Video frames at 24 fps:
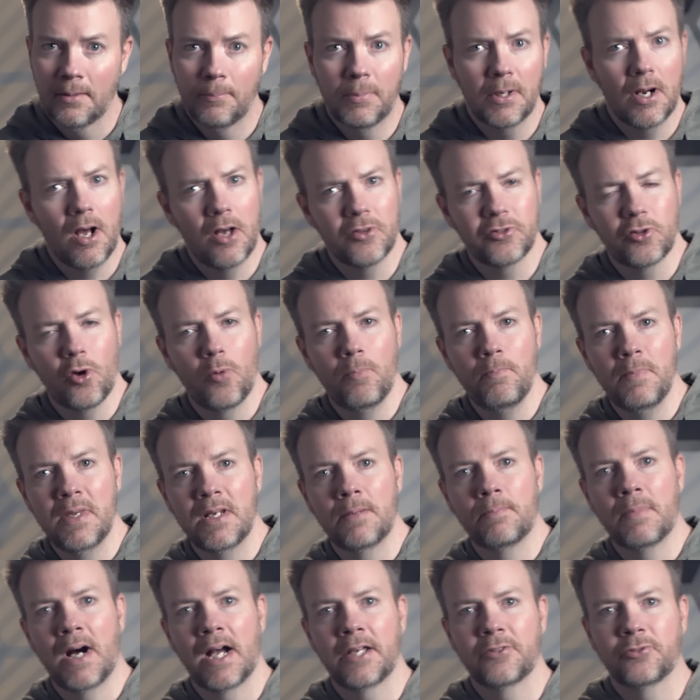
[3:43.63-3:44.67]
but also
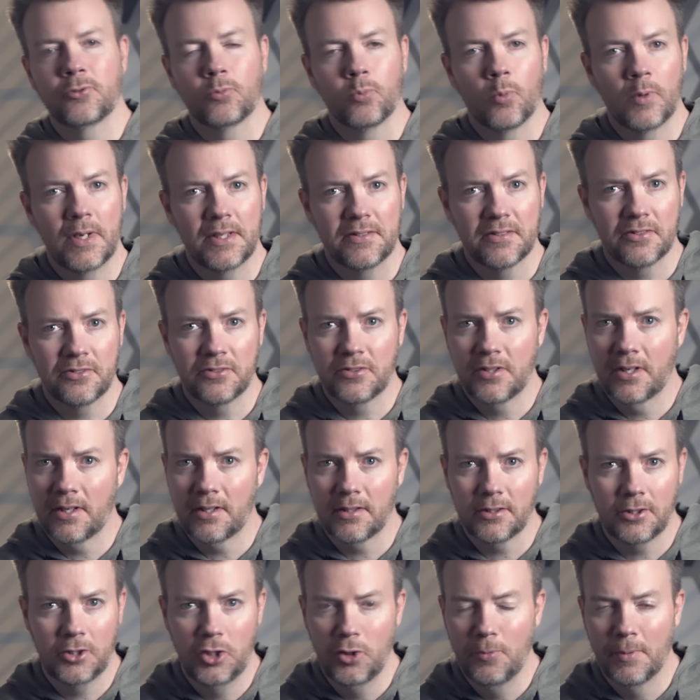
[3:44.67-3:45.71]
minimized risks
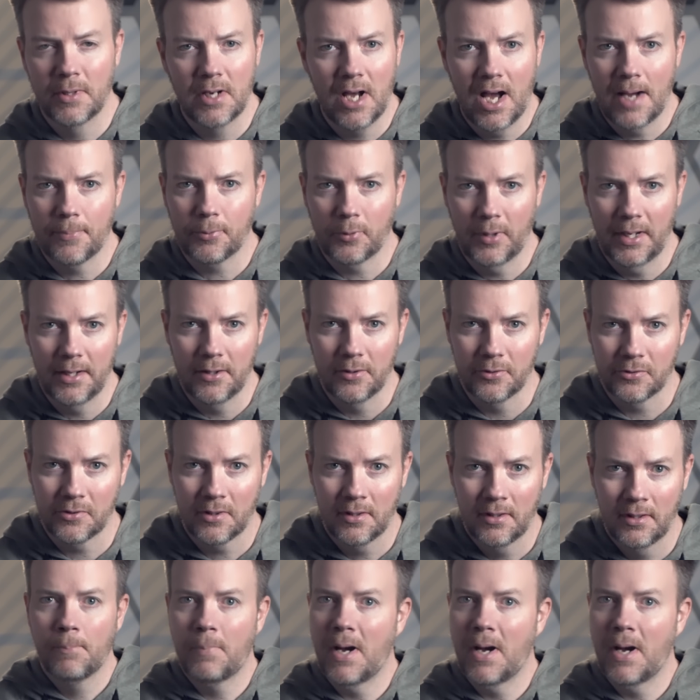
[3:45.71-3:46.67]
to human operators.